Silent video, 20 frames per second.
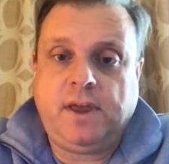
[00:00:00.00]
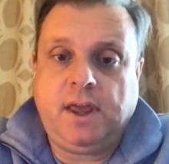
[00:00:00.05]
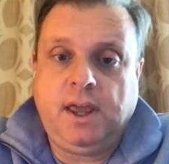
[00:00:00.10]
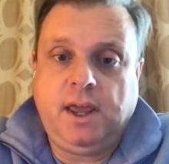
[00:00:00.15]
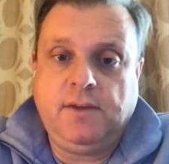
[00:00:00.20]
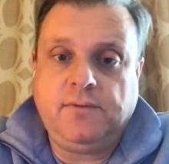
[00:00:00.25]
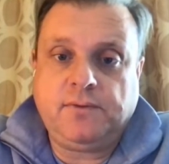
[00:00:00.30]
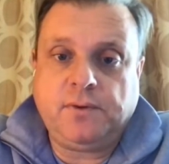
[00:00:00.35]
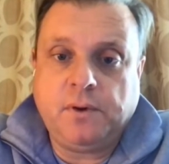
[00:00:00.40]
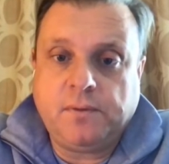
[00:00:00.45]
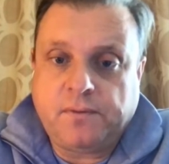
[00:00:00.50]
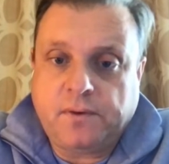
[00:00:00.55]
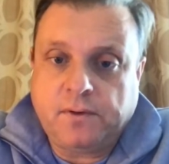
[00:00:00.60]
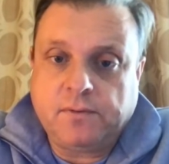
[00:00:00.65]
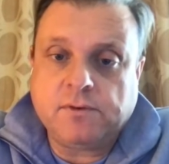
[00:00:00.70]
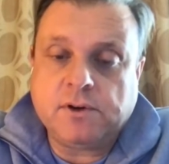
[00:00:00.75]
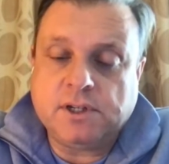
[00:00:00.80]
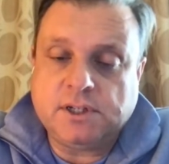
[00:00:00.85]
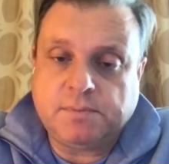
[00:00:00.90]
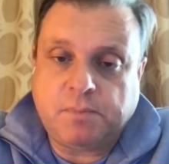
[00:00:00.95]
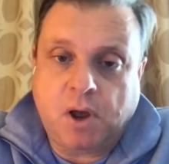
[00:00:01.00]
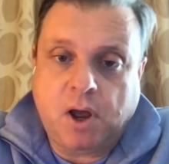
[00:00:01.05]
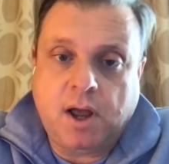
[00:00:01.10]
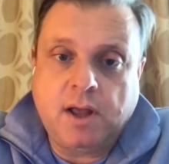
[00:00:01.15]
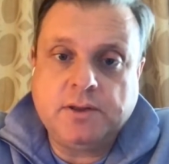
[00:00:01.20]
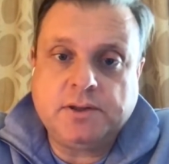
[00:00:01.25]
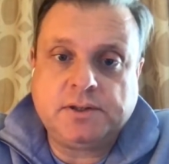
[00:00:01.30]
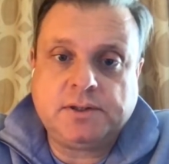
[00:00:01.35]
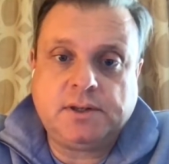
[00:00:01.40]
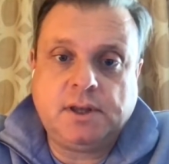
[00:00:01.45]
a fruitful
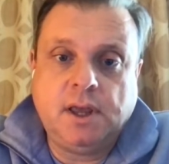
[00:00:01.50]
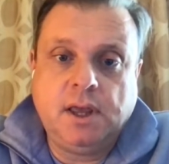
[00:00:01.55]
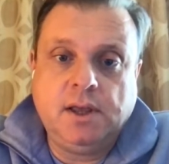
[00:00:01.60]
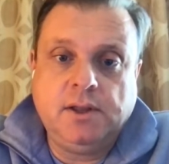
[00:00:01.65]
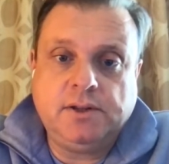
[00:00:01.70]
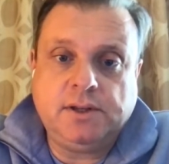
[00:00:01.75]
response